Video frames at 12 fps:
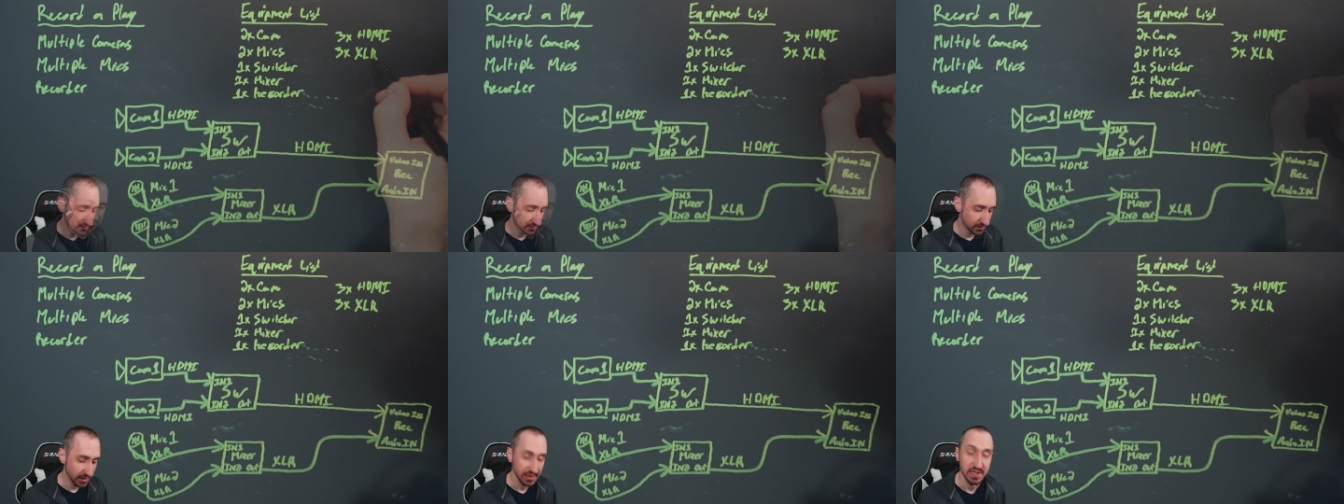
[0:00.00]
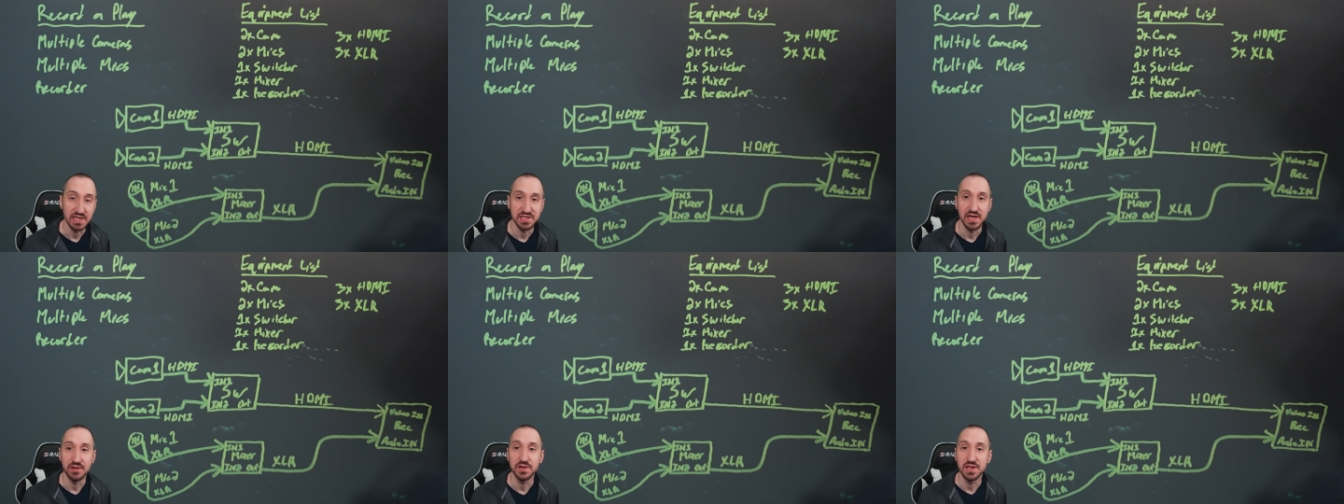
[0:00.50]
right? And that's
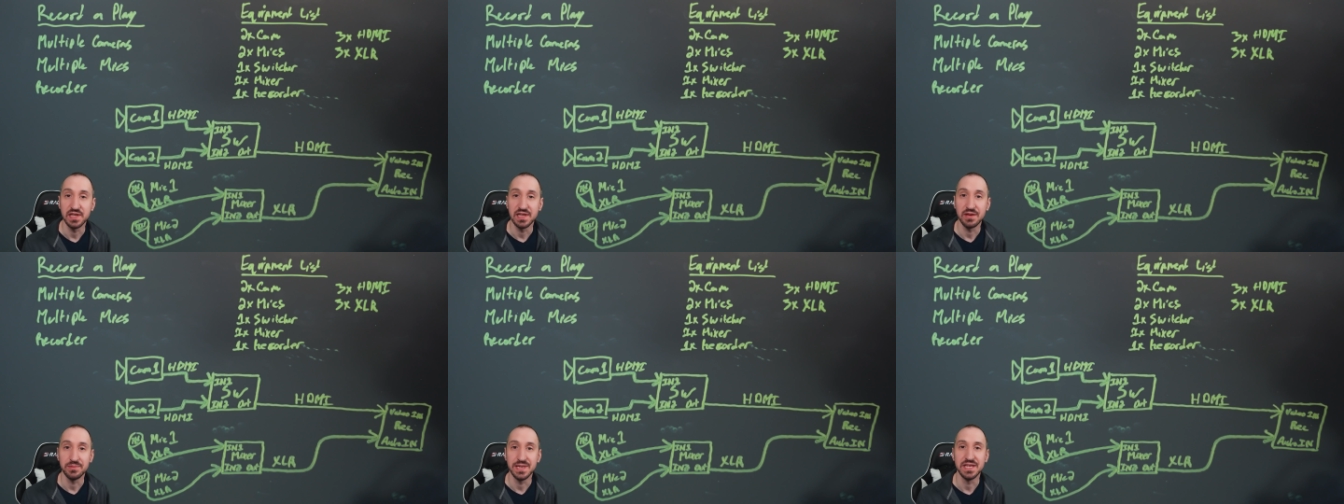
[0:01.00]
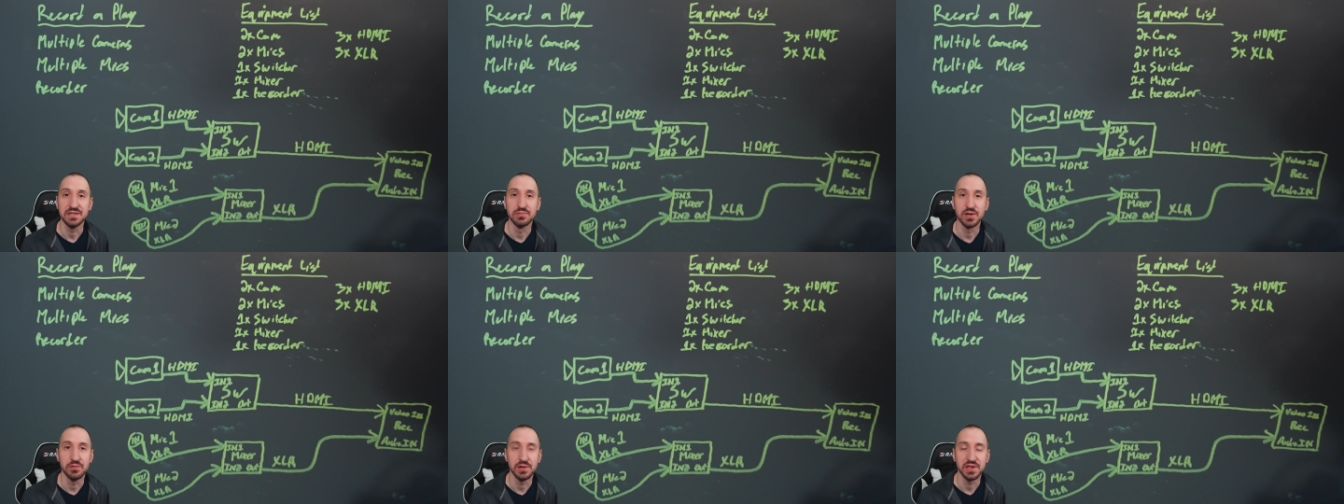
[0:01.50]
everything that we need to
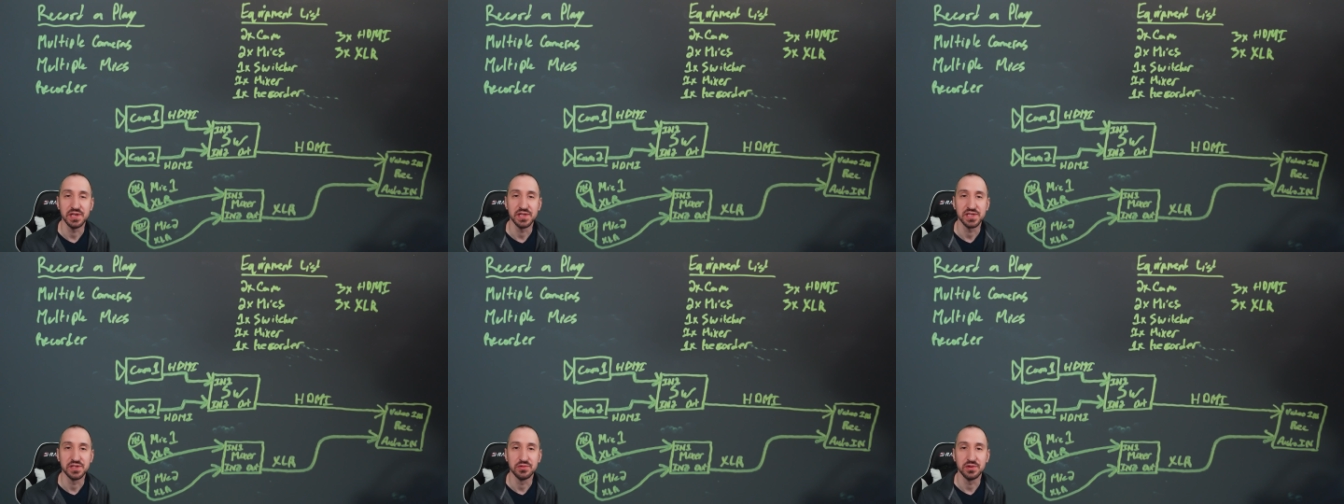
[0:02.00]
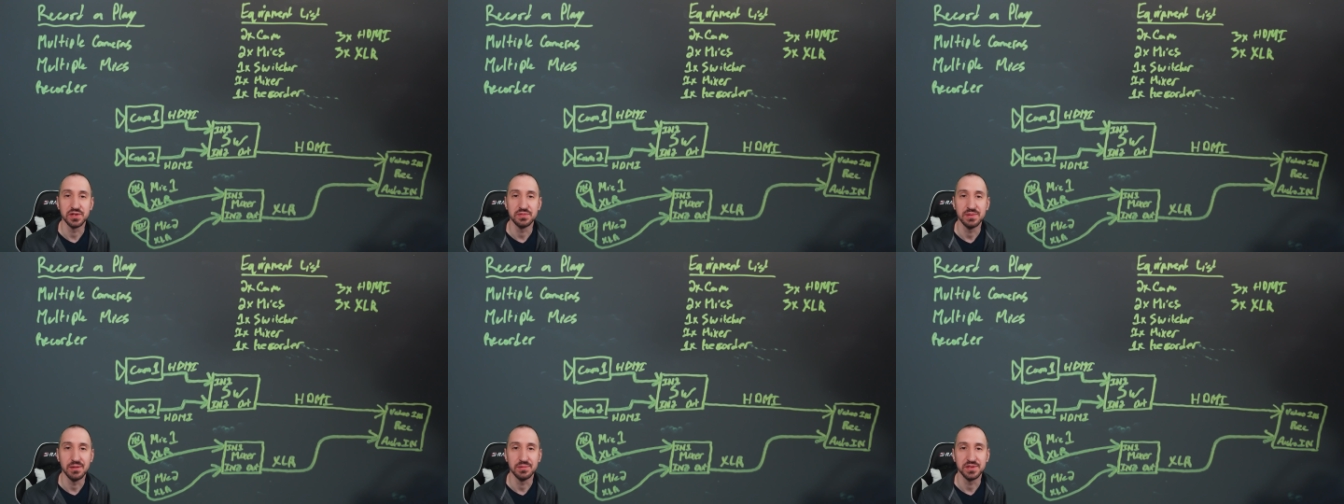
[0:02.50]
bring with us in order to
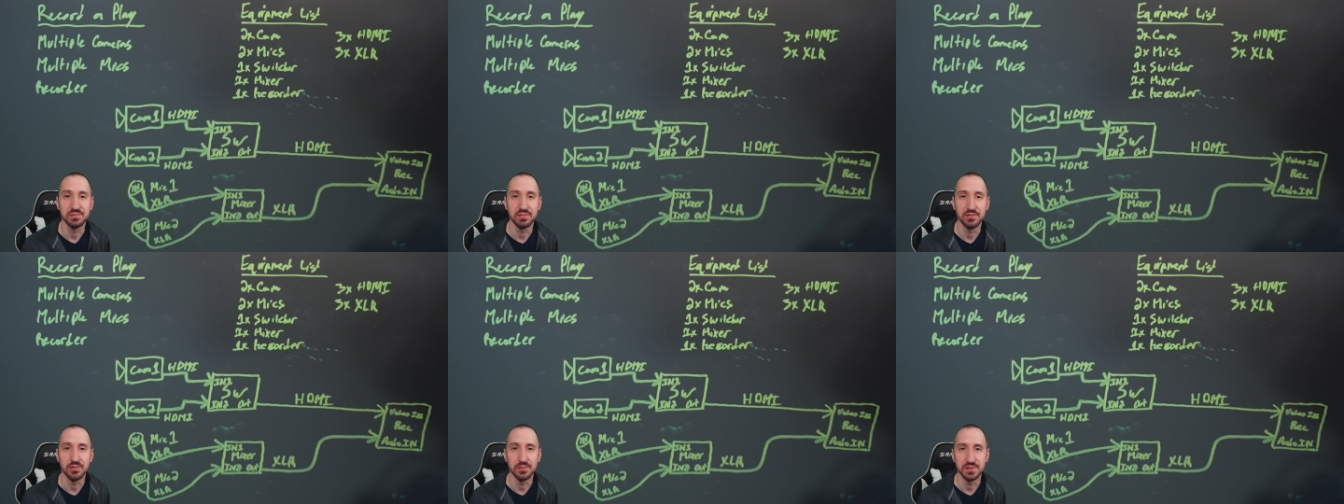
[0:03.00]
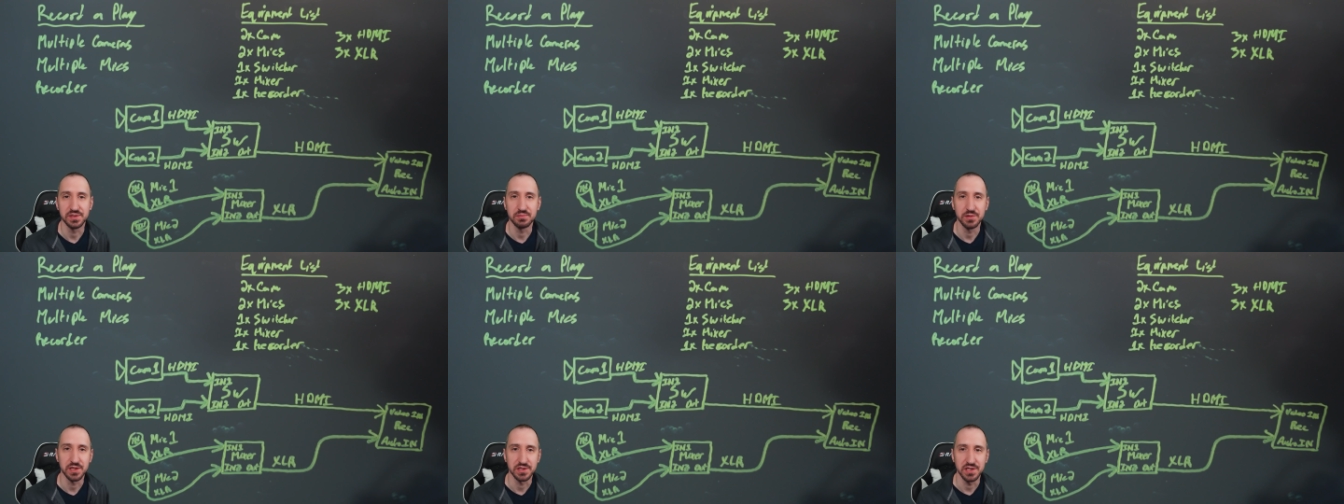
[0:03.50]
be able to perform this
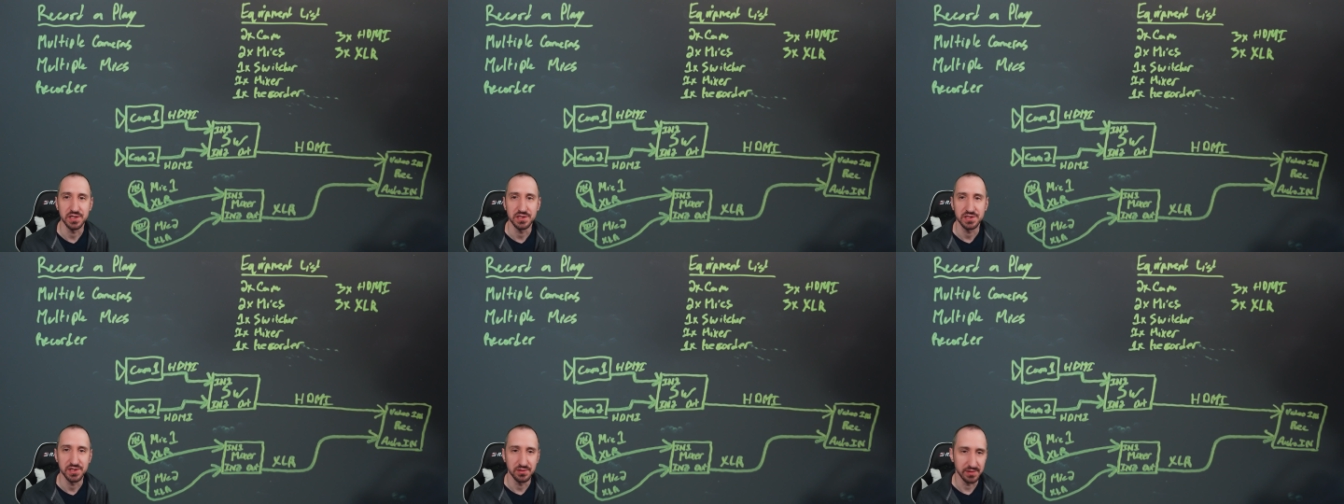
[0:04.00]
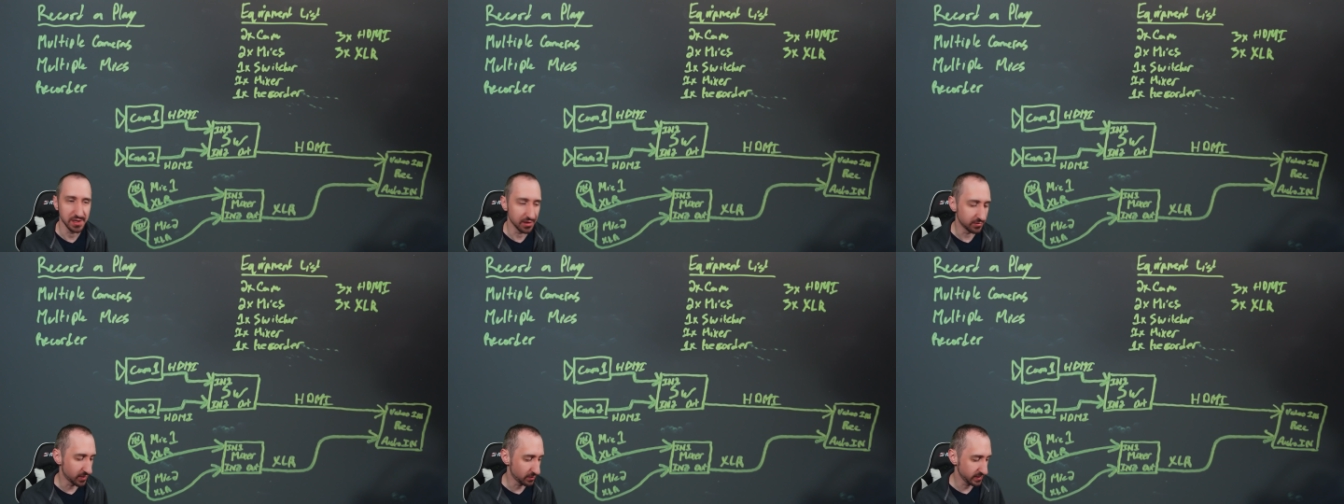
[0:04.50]
production. So we know
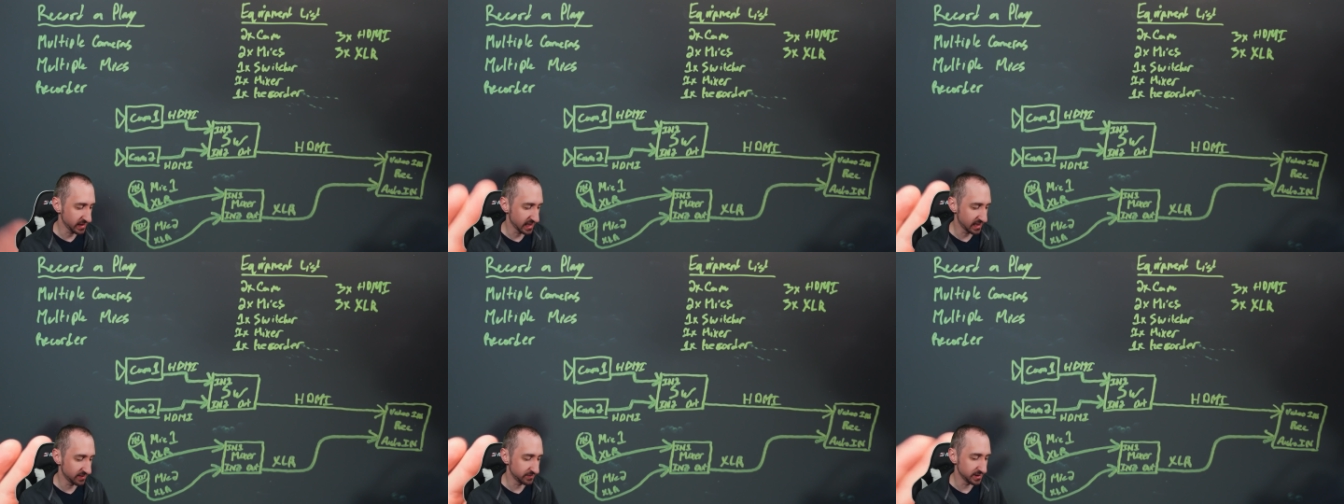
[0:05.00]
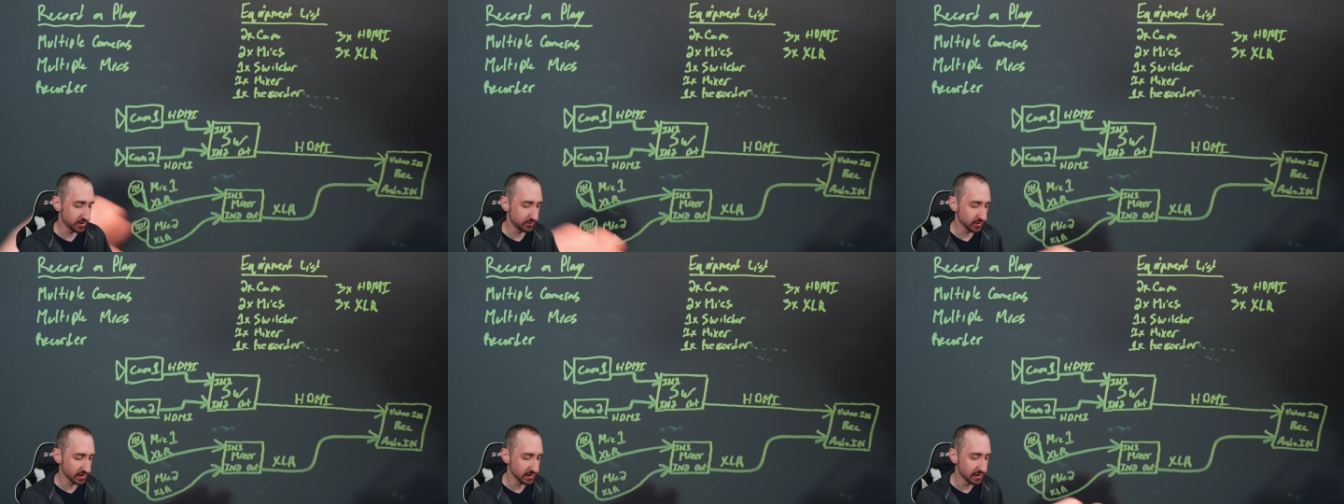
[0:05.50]
what we have, we know
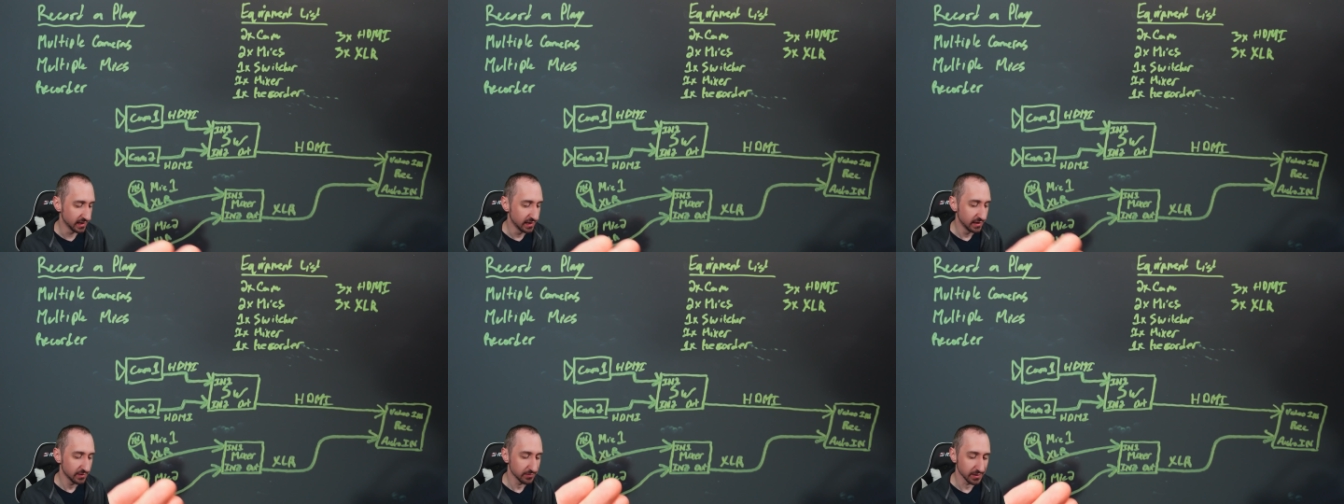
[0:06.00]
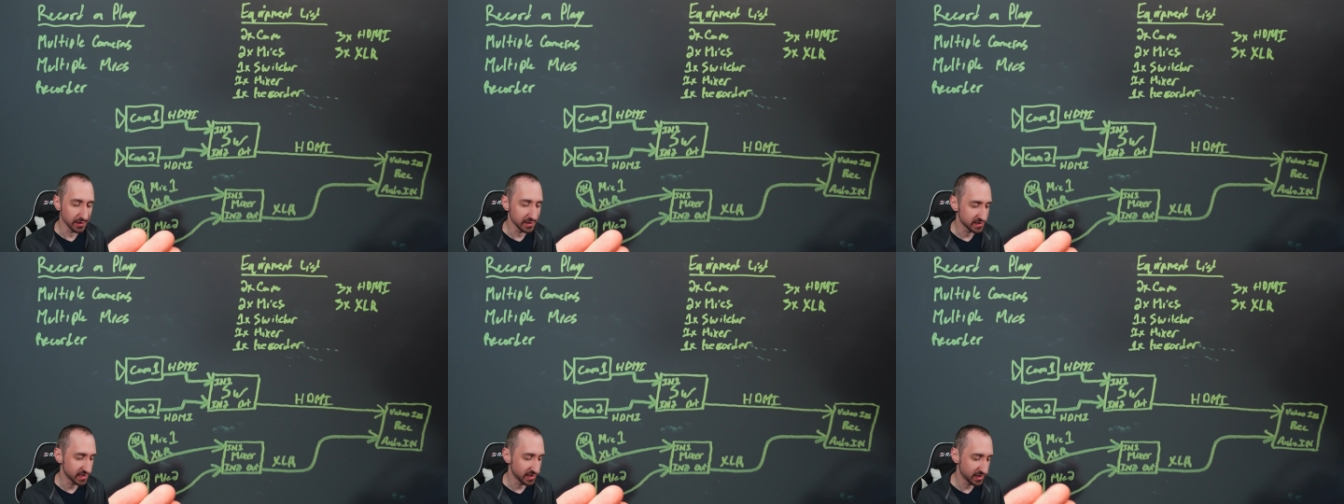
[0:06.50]
where we're going to
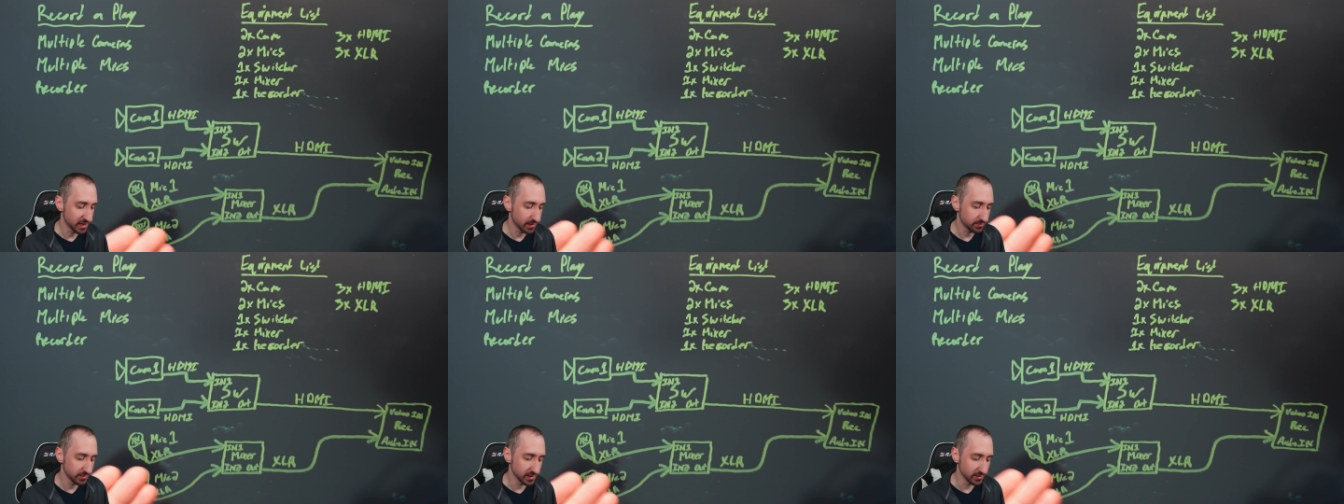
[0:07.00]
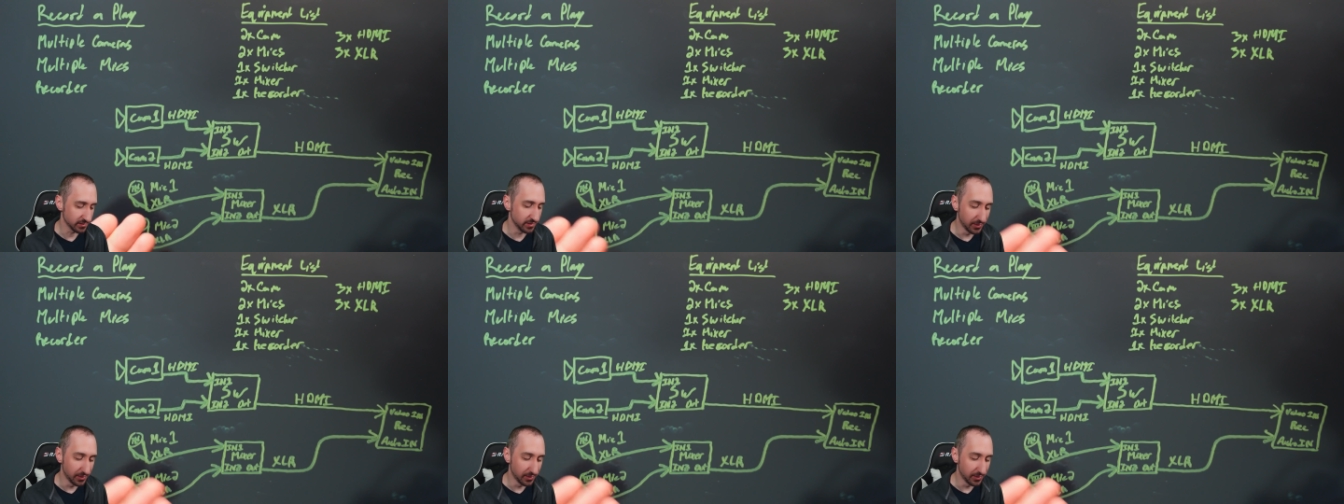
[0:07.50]
set it up, we know,